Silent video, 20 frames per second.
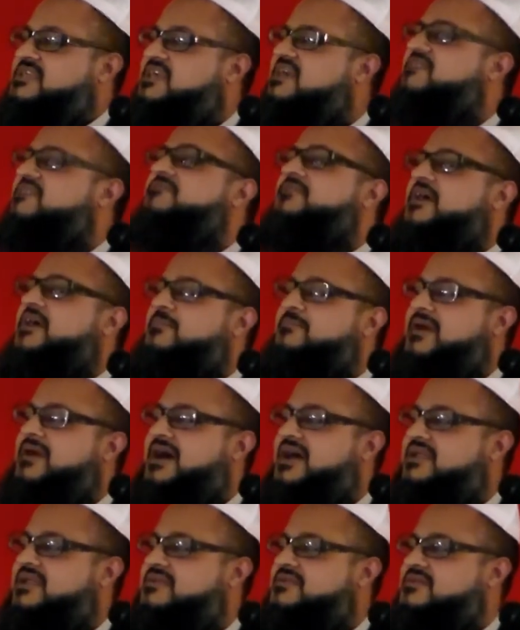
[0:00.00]
Give a
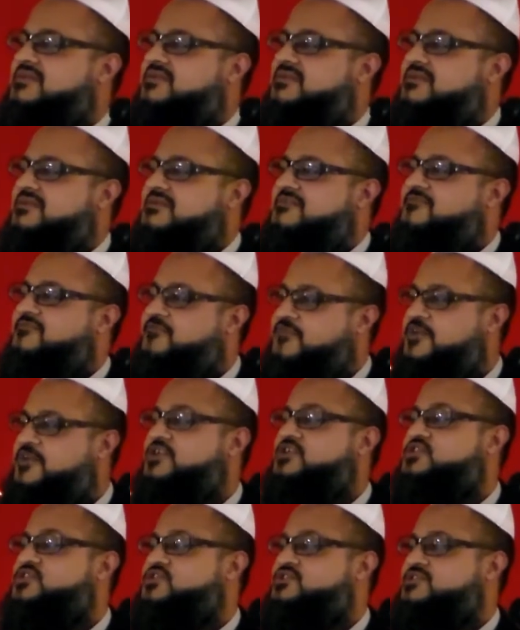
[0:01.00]
man
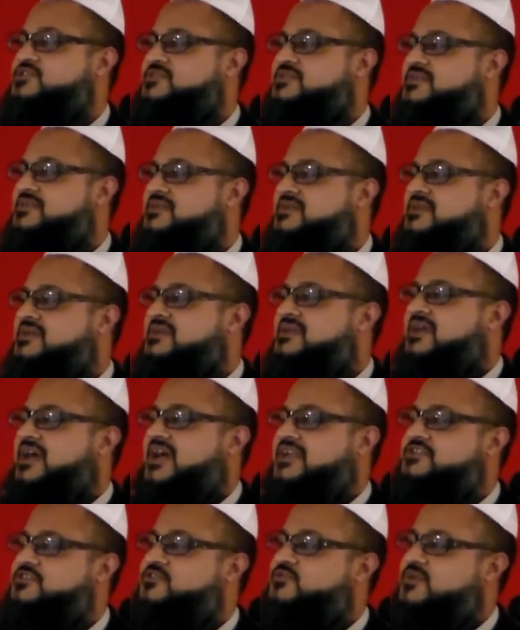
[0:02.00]
fish
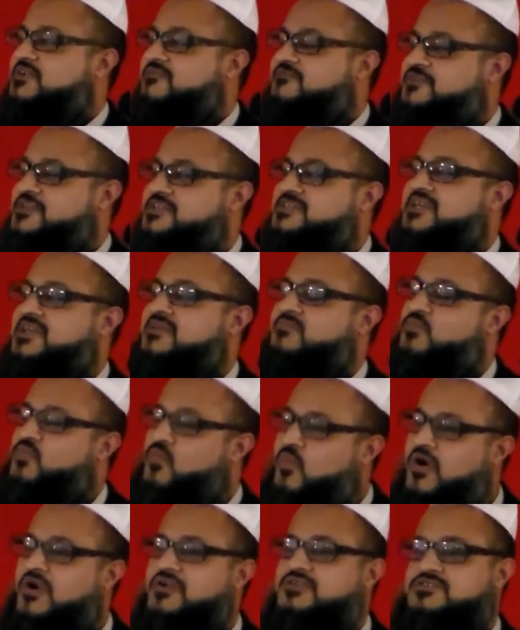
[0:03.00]
and you will feed
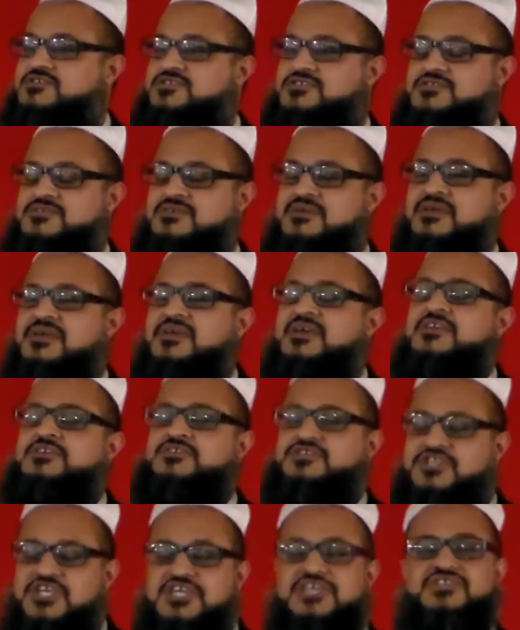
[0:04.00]
him once.
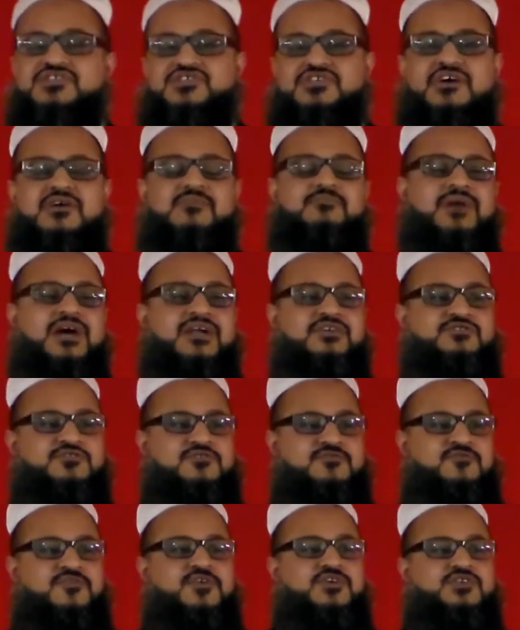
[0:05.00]
teach a man
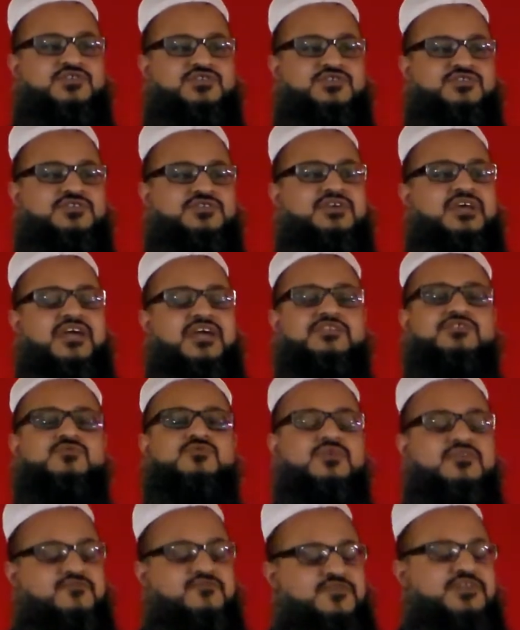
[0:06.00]
to fish and you
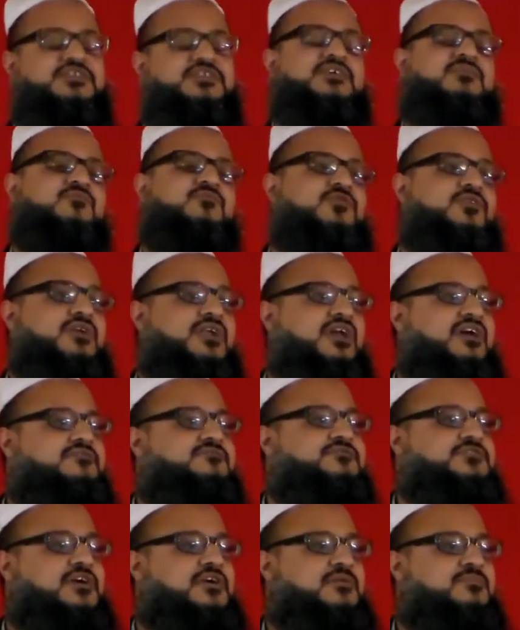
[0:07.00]
will feed him for a
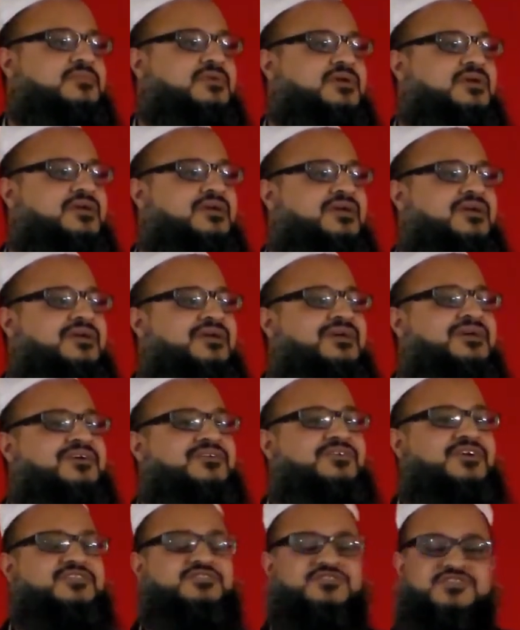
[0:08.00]
lifetime.
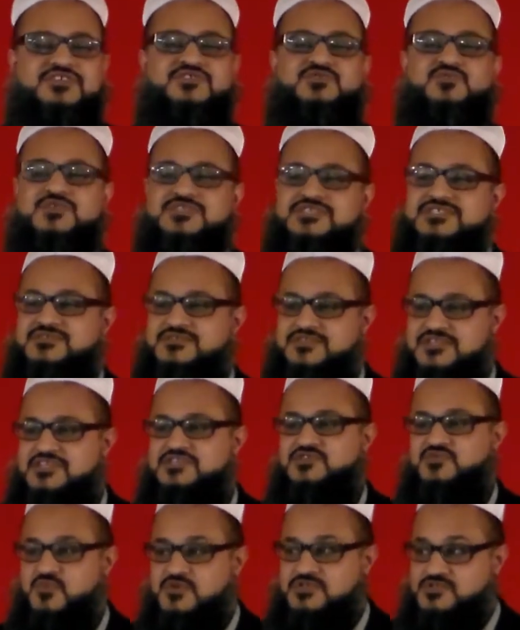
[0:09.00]
Right? This was
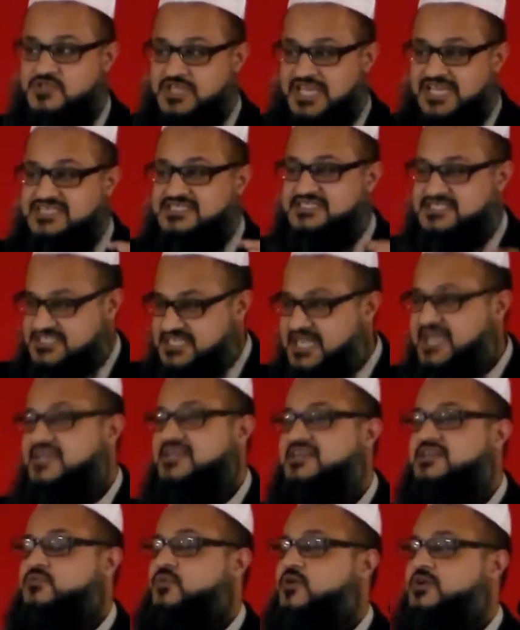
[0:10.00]

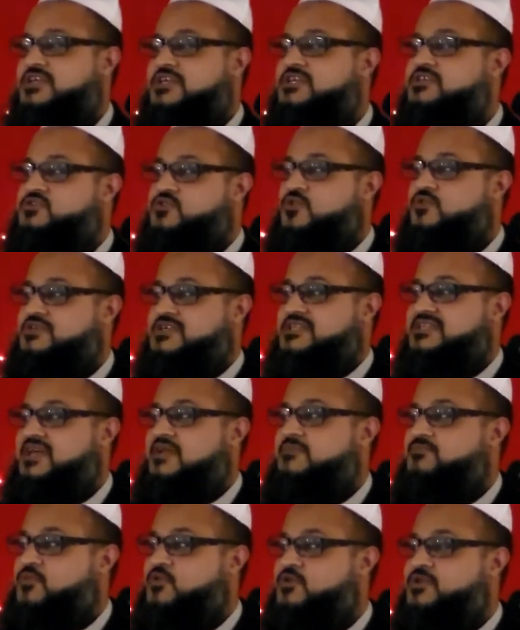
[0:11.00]
exactly what he taught at
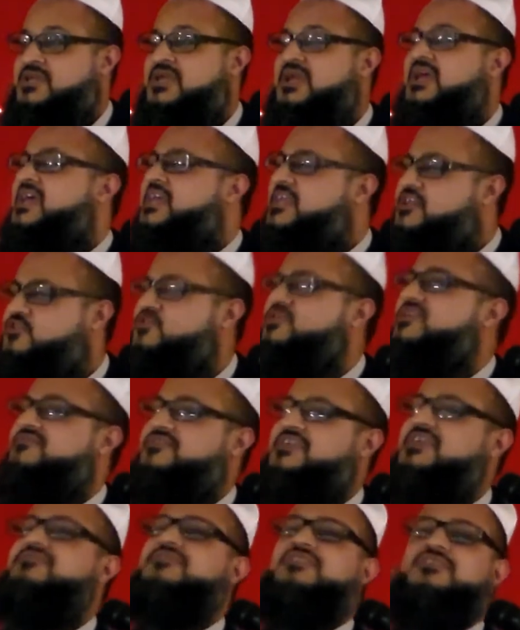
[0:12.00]
that point. He could
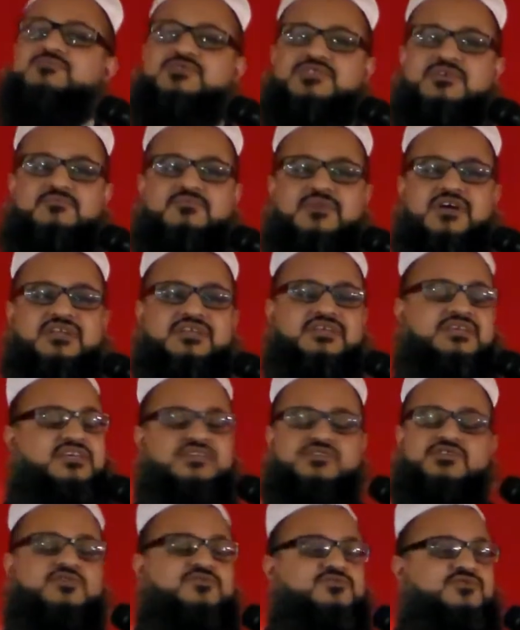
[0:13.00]
have given him some money,
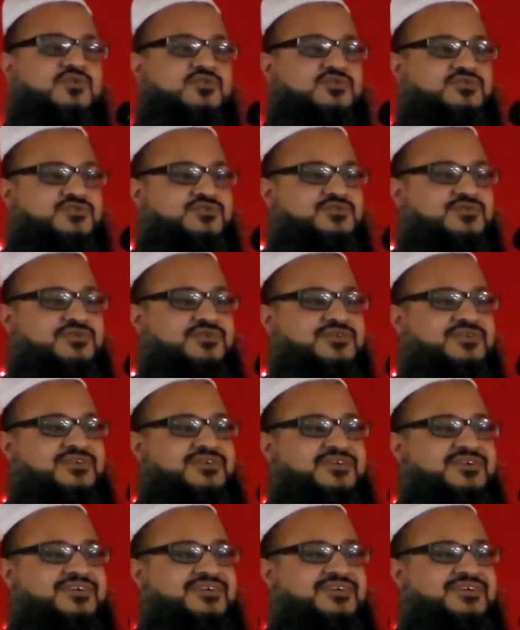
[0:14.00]
he chose not to.